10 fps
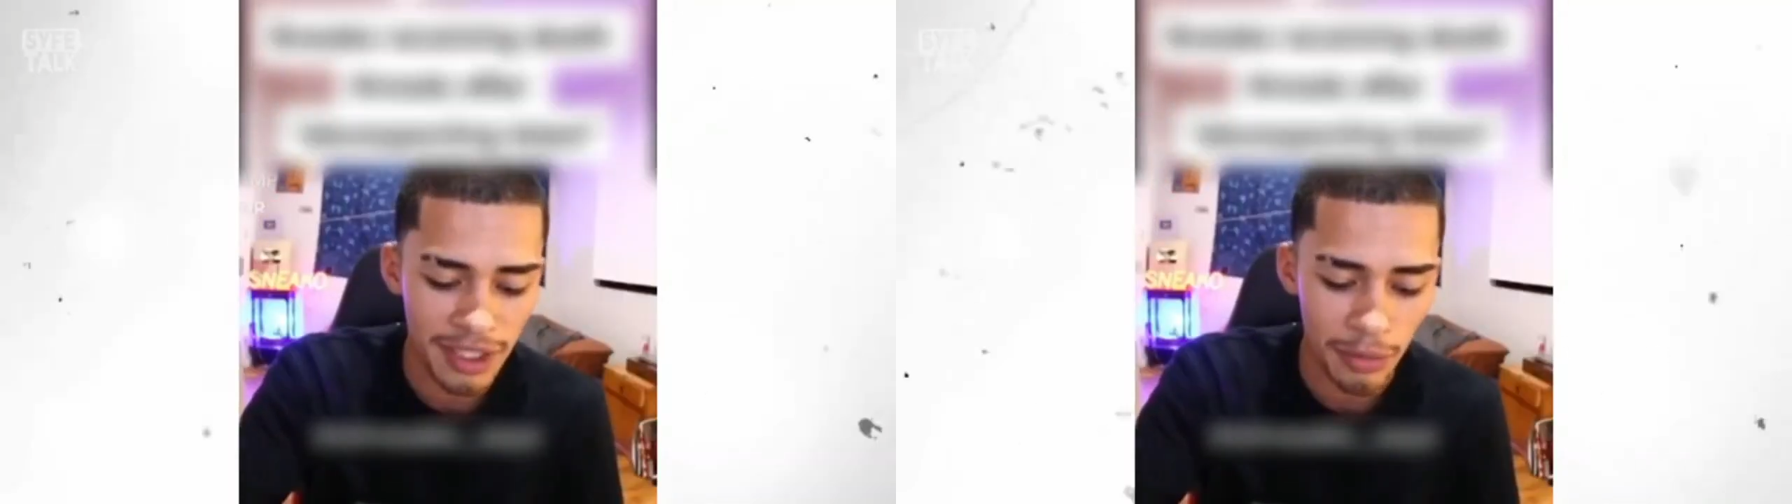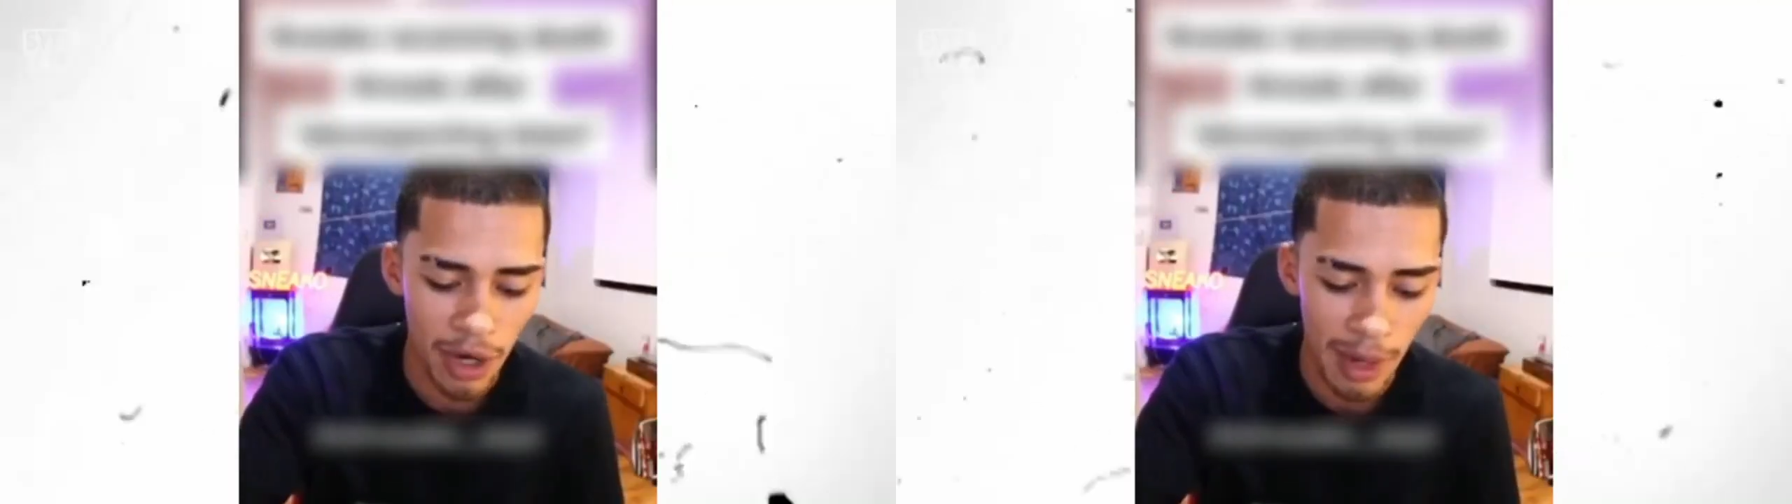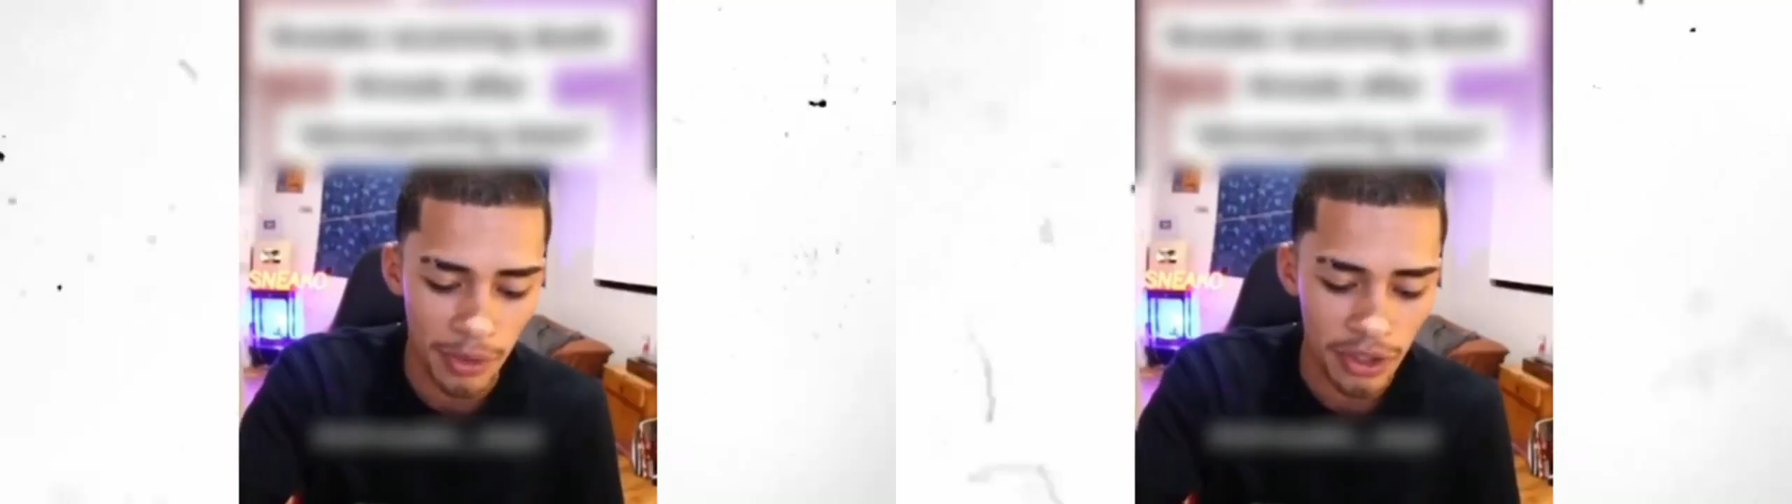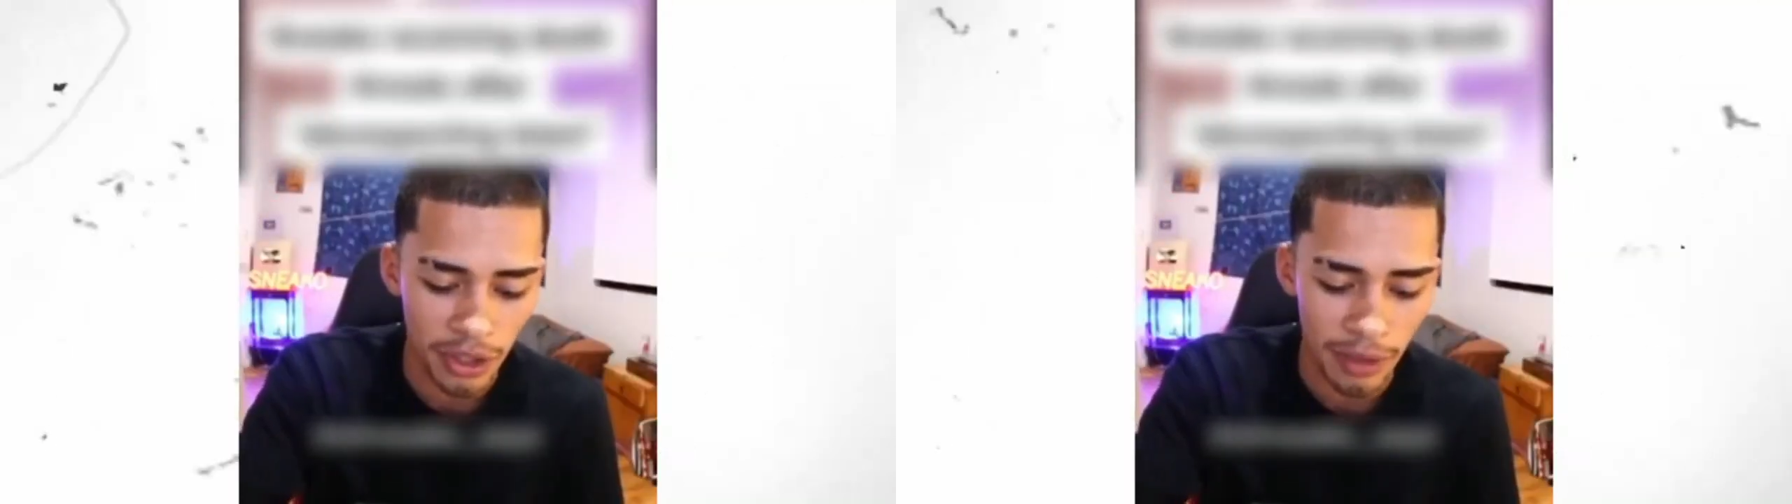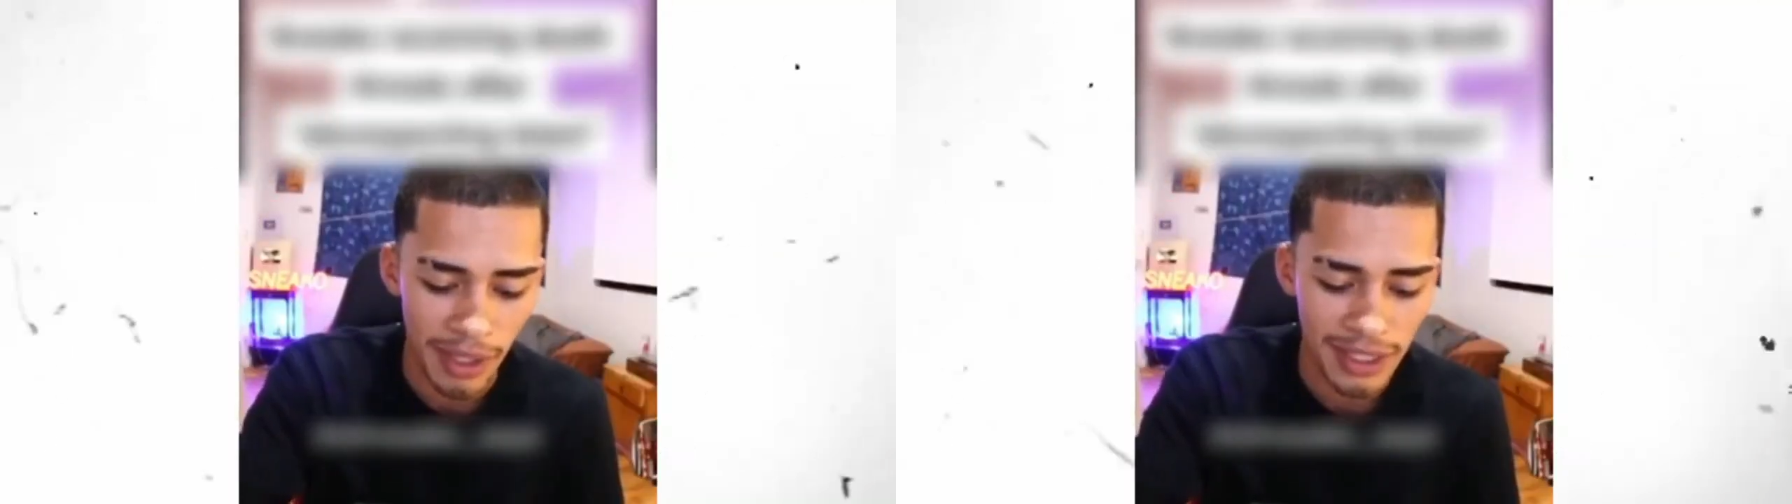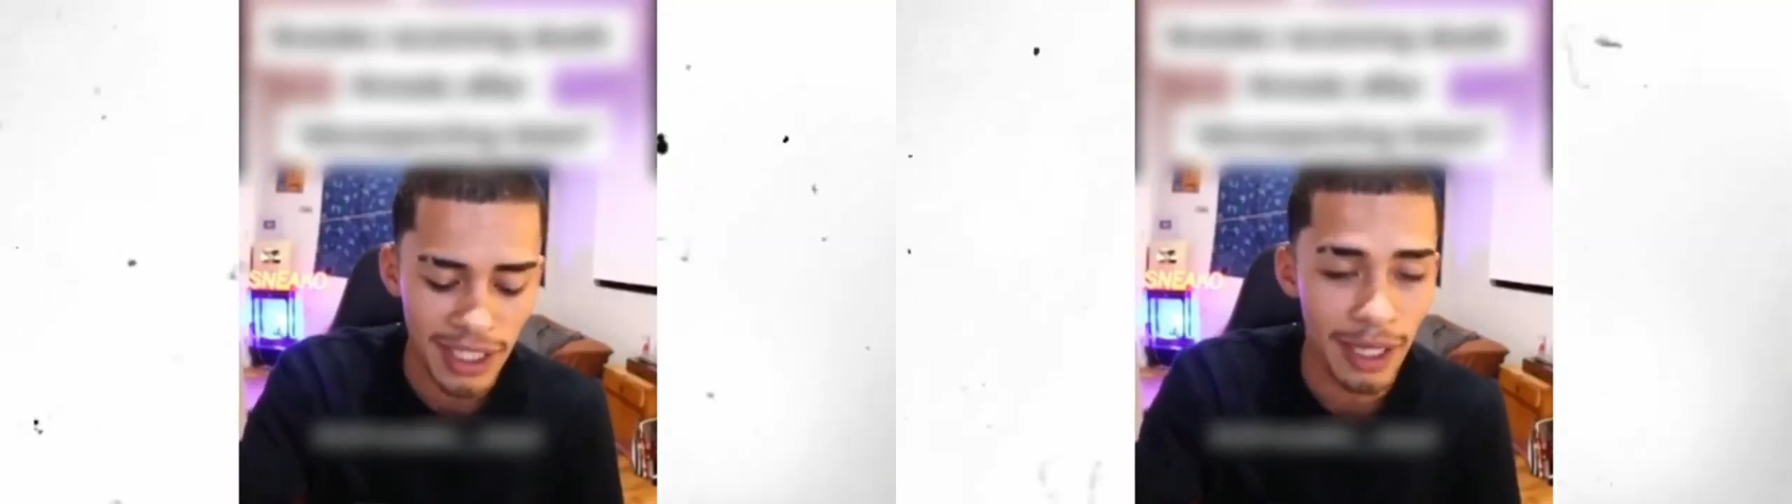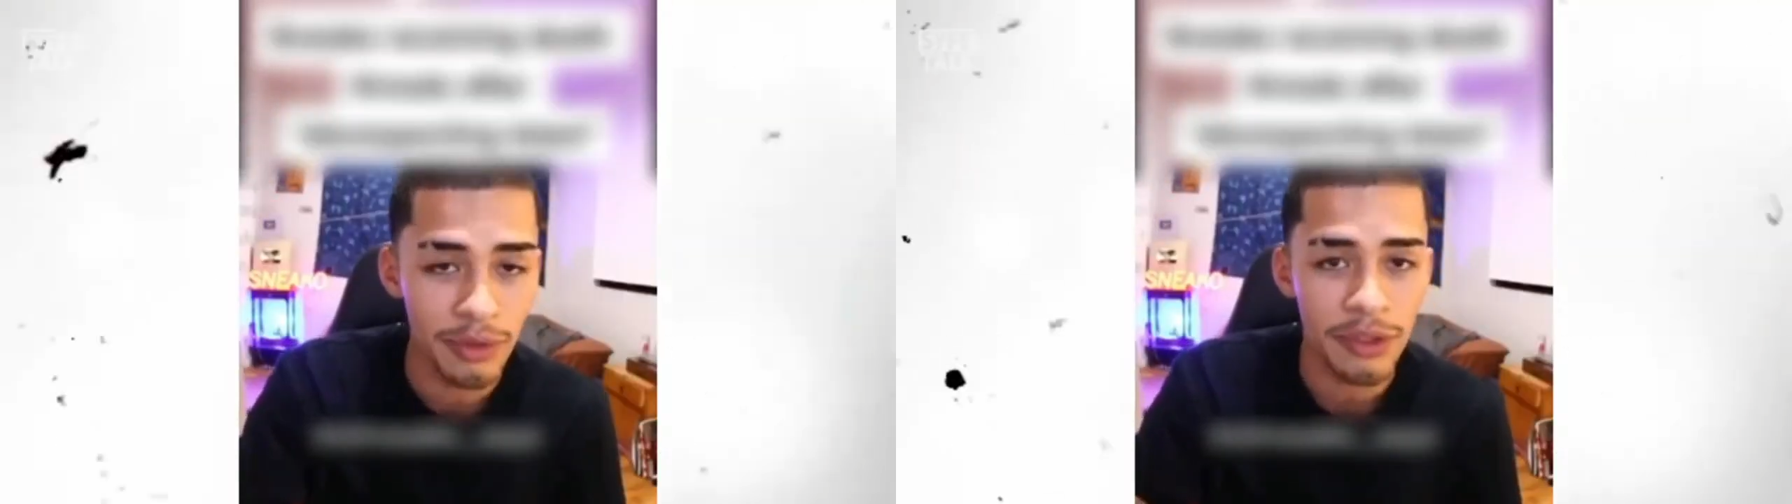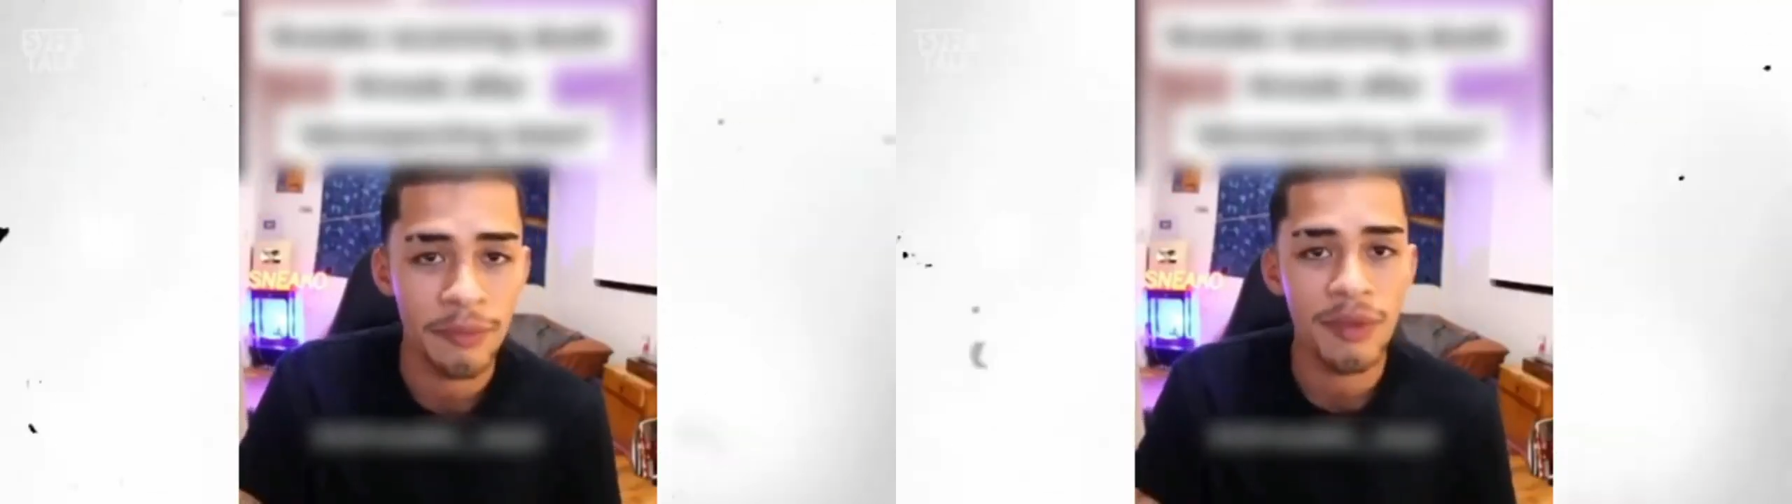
and Mohammeds are in my DMs,